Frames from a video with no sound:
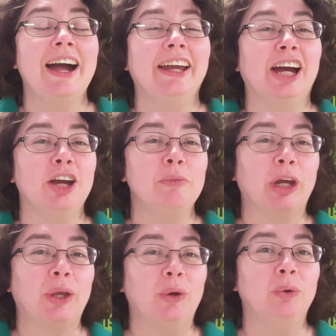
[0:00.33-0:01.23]
Hi, I'm
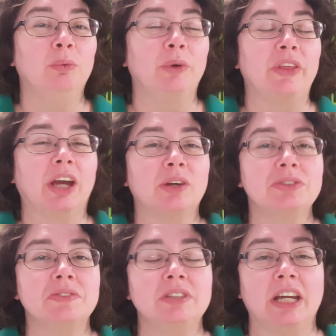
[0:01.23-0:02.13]
Echo with
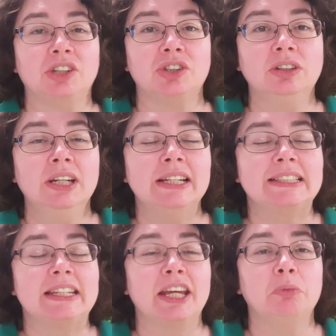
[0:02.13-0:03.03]
Echoes of Nature.
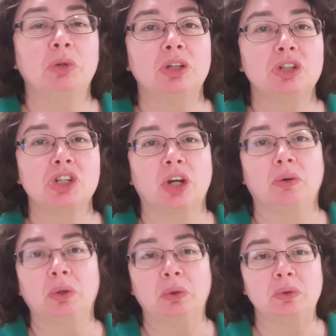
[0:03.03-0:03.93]
Today I'm going to
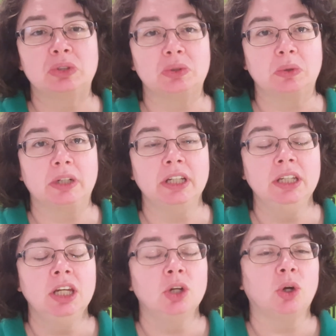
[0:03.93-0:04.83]
share a little
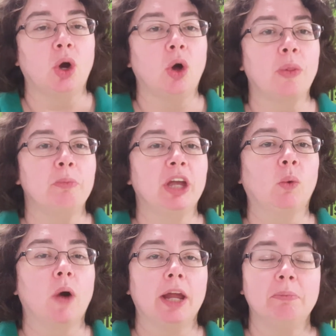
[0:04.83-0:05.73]
story called The
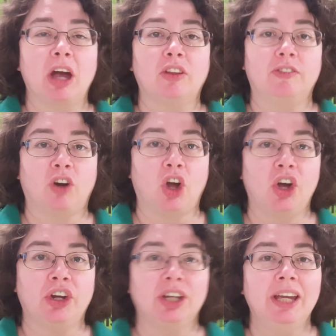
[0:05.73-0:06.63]
Big Wide Mouth
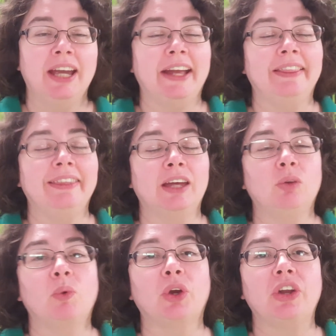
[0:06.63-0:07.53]
Frog, and
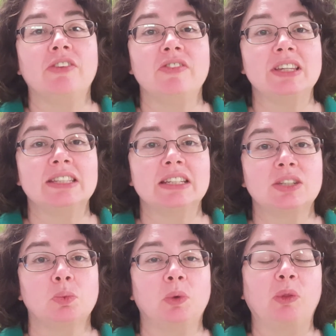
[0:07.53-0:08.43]
then we're going to
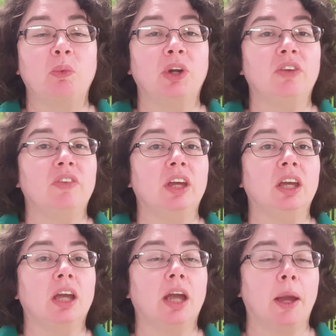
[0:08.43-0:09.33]
visit with one of
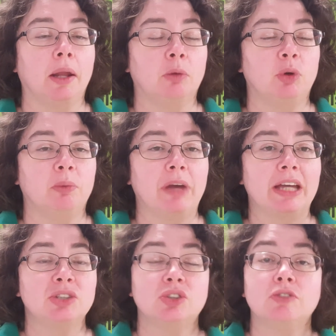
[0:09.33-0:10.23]
the animal
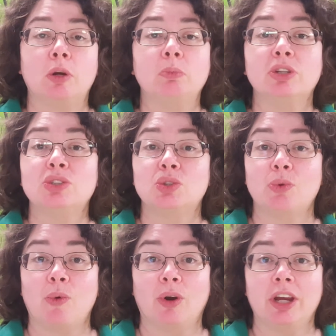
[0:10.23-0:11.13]
ambassadors from the
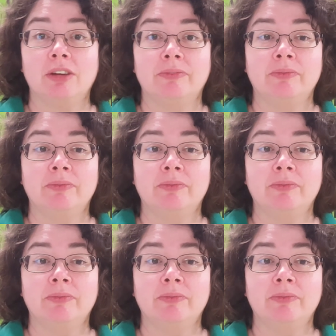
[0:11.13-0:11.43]
story.